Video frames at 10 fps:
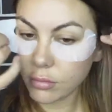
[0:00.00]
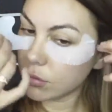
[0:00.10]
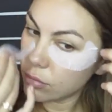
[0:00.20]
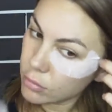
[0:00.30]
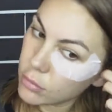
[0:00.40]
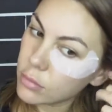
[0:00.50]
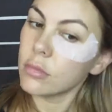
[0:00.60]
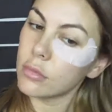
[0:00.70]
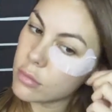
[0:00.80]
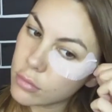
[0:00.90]

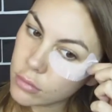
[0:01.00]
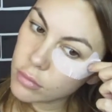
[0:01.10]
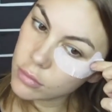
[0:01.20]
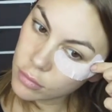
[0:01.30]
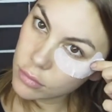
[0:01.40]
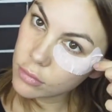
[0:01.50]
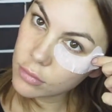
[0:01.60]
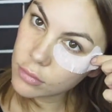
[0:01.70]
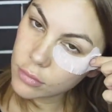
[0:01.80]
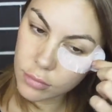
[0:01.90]
and your skin
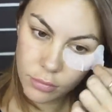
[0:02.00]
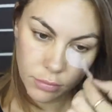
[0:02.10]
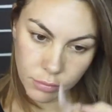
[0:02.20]
should feel